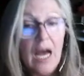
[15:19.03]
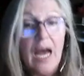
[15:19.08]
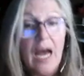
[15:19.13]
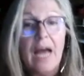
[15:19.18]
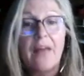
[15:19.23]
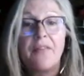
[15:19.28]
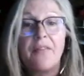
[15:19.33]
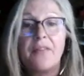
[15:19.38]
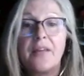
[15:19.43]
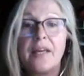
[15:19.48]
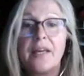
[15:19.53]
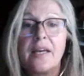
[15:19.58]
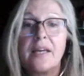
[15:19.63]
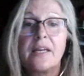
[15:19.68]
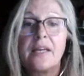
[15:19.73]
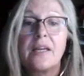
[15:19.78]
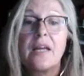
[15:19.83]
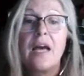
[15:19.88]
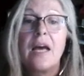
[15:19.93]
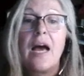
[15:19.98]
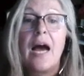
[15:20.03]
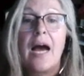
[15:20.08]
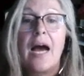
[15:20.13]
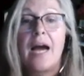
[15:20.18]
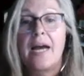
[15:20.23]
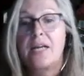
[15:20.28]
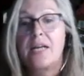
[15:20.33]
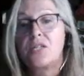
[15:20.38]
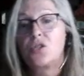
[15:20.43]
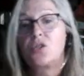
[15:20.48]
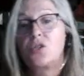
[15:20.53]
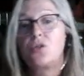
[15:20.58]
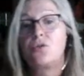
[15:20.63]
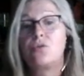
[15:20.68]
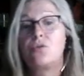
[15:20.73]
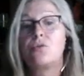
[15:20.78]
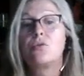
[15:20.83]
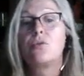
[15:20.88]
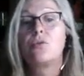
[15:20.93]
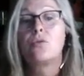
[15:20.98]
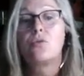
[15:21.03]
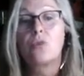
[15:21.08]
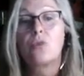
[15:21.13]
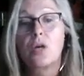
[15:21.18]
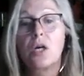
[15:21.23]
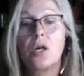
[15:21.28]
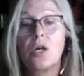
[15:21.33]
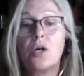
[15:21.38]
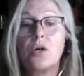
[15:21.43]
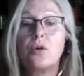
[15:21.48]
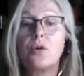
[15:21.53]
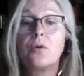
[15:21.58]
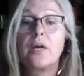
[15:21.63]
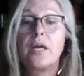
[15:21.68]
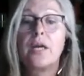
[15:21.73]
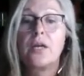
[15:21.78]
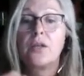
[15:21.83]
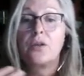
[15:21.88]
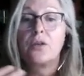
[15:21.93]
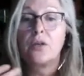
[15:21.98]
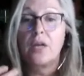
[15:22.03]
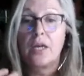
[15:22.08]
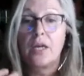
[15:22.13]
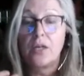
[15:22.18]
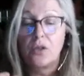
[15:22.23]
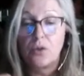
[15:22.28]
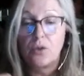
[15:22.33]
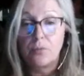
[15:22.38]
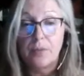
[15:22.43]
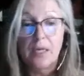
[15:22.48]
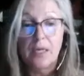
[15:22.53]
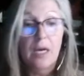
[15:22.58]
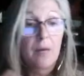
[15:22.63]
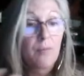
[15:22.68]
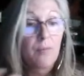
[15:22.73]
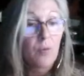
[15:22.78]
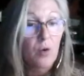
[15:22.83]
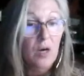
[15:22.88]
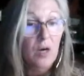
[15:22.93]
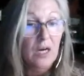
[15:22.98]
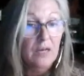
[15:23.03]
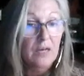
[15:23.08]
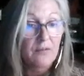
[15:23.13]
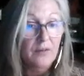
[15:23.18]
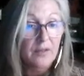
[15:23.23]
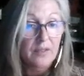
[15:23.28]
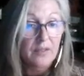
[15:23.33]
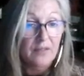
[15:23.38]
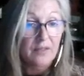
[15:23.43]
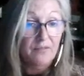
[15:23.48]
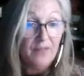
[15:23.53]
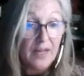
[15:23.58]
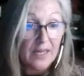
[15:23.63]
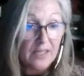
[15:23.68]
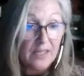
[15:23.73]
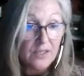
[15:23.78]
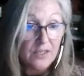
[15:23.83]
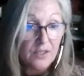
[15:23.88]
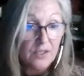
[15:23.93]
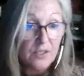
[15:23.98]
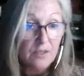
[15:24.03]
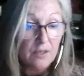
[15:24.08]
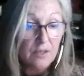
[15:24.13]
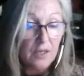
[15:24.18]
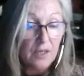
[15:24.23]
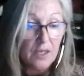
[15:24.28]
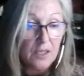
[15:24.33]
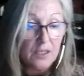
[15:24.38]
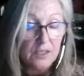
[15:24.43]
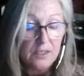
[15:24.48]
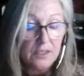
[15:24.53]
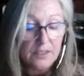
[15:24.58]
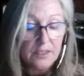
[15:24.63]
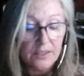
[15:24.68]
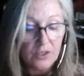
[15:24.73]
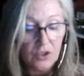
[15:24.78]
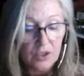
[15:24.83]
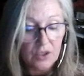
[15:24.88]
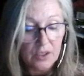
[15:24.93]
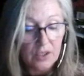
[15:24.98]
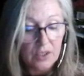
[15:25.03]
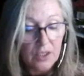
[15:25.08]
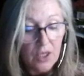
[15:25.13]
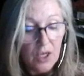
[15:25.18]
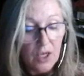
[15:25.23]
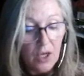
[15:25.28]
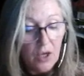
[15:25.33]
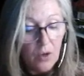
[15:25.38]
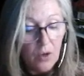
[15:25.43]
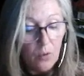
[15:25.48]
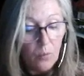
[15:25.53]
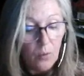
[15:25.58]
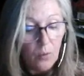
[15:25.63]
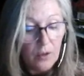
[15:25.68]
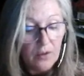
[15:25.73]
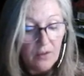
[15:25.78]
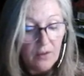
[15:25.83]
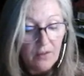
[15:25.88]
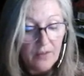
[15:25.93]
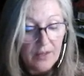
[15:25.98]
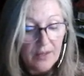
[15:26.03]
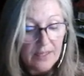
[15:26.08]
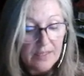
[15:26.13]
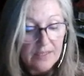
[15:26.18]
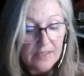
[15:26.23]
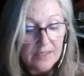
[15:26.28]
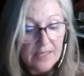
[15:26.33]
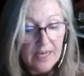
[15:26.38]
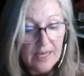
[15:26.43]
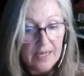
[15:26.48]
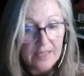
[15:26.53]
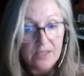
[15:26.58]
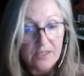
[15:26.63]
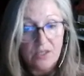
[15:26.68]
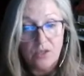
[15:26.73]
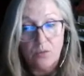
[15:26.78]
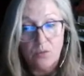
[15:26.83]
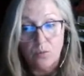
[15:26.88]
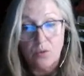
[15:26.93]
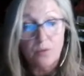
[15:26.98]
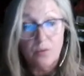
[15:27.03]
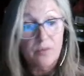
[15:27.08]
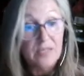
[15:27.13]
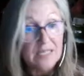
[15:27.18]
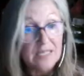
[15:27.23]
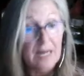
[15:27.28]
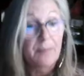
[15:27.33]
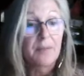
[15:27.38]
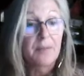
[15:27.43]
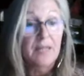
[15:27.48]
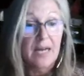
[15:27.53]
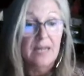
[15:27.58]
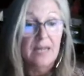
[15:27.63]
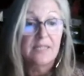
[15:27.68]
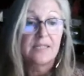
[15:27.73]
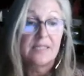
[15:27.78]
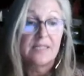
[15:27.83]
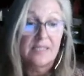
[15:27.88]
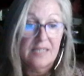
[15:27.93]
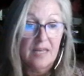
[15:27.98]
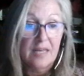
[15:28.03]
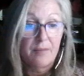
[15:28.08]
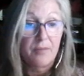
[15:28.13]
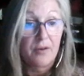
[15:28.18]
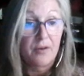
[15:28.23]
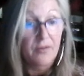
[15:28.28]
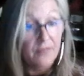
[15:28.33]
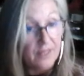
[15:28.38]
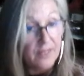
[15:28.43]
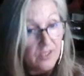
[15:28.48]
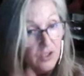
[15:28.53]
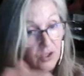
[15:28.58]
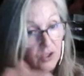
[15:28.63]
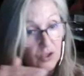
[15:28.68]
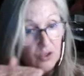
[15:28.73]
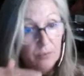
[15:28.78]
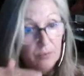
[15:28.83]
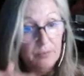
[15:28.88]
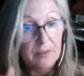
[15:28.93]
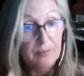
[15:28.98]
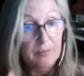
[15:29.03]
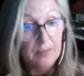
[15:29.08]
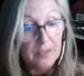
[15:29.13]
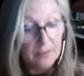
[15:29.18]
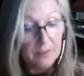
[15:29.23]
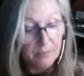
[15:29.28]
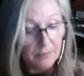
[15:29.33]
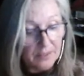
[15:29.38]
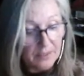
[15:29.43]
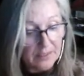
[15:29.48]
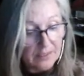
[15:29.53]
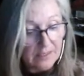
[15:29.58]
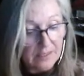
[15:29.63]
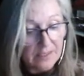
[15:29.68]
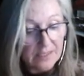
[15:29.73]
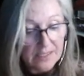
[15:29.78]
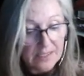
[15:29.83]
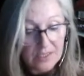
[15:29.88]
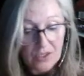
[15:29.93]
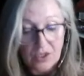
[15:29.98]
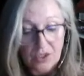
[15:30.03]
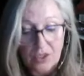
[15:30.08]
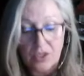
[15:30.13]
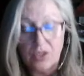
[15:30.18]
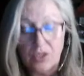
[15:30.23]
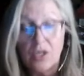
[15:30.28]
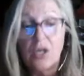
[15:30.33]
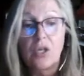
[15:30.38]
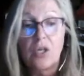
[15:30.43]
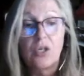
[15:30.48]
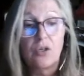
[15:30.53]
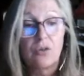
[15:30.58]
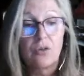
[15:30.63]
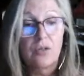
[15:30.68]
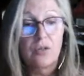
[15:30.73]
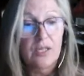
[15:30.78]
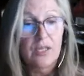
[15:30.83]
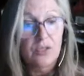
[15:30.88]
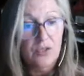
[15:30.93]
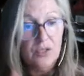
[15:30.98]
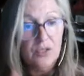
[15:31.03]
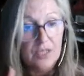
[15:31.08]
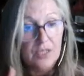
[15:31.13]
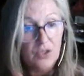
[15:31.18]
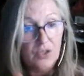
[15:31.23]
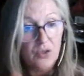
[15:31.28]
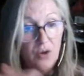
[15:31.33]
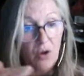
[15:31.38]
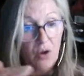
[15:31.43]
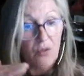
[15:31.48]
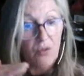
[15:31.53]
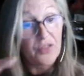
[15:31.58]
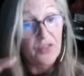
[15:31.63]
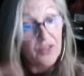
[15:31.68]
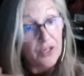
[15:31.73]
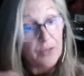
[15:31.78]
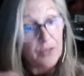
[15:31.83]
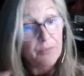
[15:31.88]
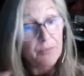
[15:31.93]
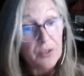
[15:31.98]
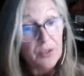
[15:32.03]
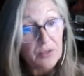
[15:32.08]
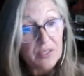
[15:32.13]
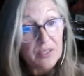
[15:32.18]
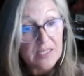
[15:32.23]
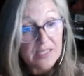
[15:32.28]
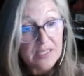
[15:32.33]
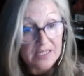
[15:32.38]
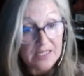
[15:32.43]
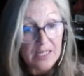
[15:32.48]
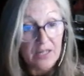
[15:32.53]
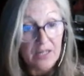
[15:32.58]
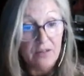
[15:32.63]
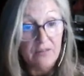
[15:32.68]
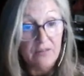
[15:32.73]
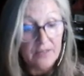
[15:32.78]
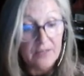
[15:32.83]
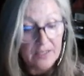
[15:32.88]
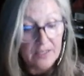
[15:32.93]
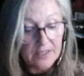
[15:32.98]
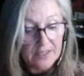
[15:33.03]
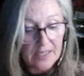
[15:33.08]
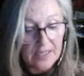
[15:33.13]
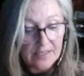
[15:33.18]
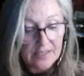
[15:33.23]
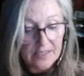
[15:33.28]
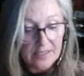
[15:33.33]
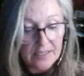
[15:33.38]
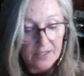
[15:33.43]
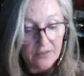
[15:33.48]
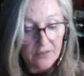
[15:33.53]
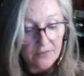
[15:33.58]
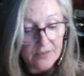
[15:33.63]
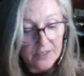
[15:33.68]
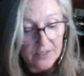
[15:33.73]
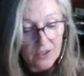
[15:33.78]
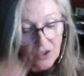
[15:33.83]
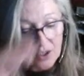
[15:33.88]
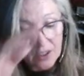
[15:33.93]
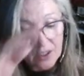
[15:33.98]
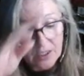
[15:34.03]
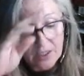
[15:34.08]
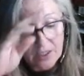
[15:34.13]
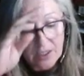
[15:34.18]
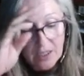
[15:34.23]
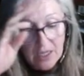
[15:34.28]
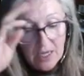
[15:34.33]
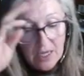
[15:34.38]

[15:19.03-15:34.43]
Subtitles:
And then as you grow and you become more of an advanced clinician, one of the things that will stabilize is that motivation. You'll be able to be consistent. You'll understand your own therapeutic self as an intervention.